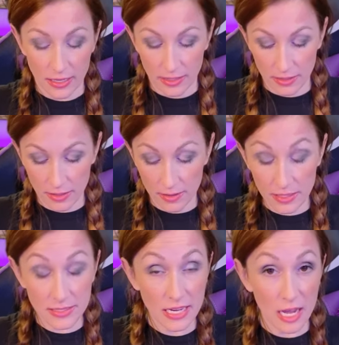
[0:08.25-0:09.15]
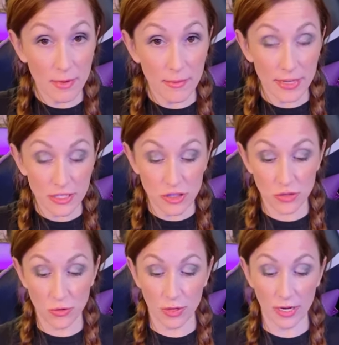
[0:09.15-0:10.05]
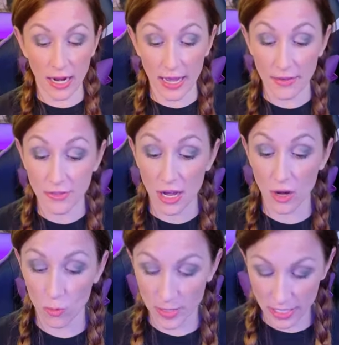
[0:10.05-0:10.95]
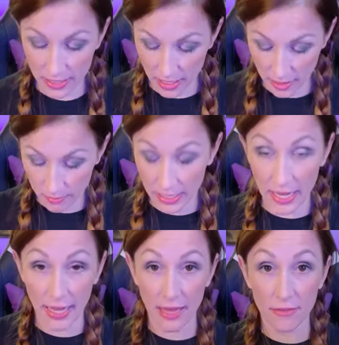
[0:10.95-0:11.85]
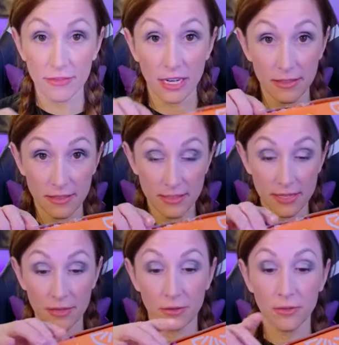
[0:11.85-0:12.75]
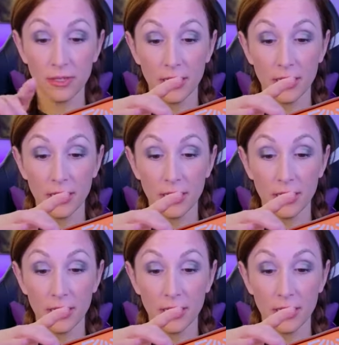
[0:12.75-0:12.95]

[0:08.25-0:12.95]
Uh, this time I made sure, I have not opened it yet, but I have cut the seal